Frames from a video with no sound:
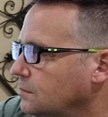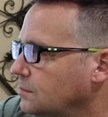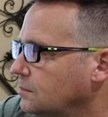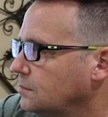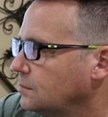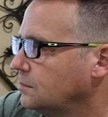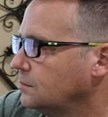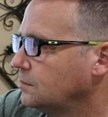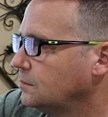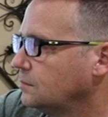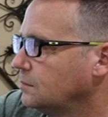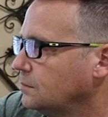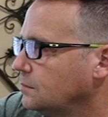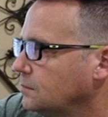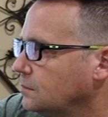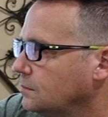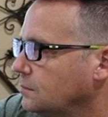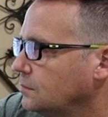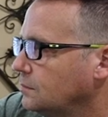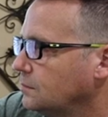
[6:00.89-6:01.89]

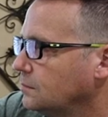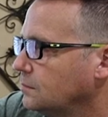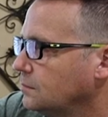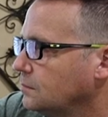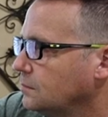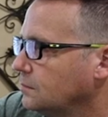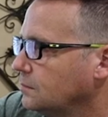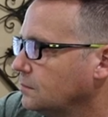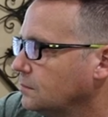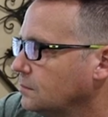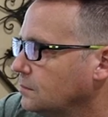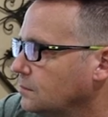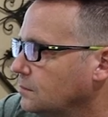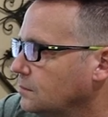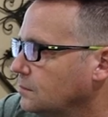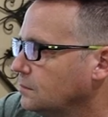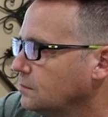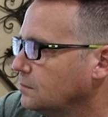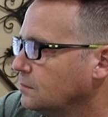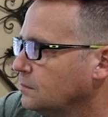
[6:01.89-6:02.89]

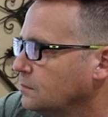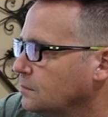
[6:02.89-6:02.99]
The person shown says nothing.